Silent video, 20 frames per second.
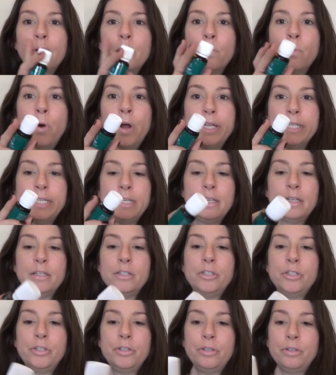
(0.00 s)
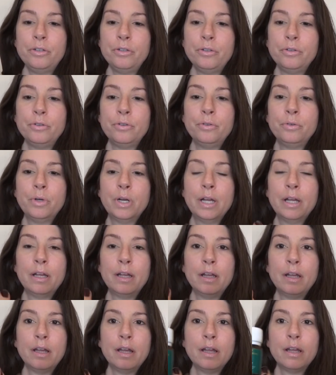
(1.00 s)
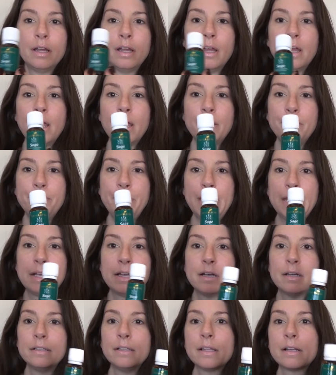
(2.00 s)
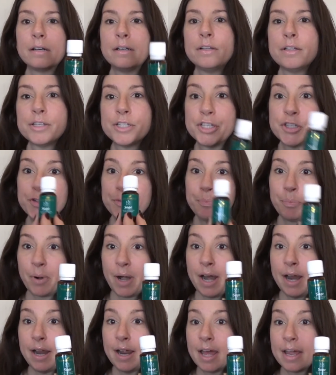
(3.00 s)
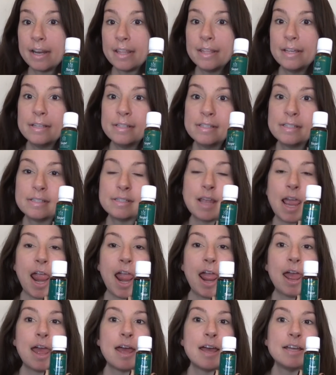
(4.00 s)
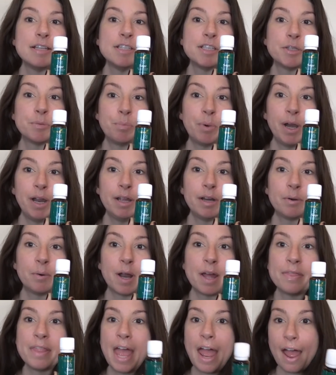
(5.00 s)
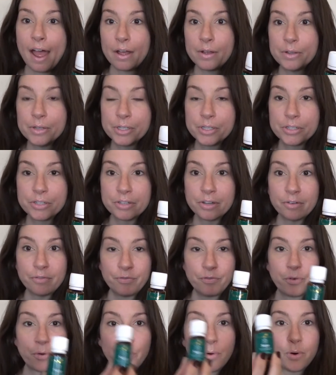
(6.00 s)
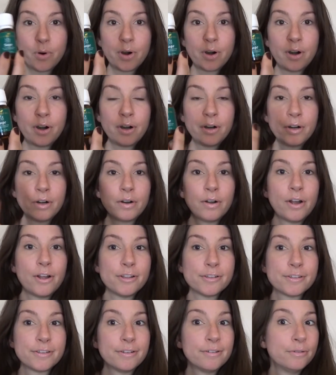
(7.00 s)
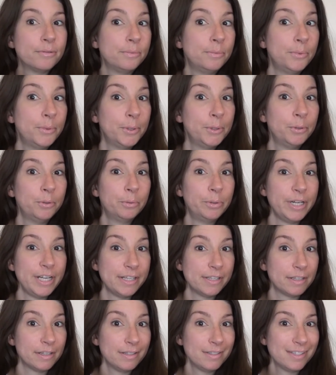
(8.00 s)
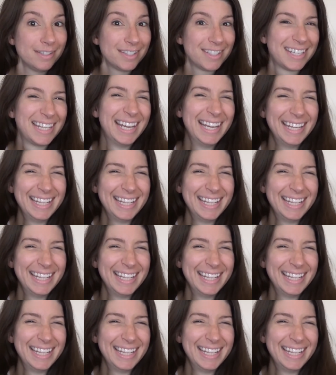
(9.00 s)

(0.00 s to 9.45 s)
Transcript: wanted to make a little spray out of this and spray it around the house for also woo reasons.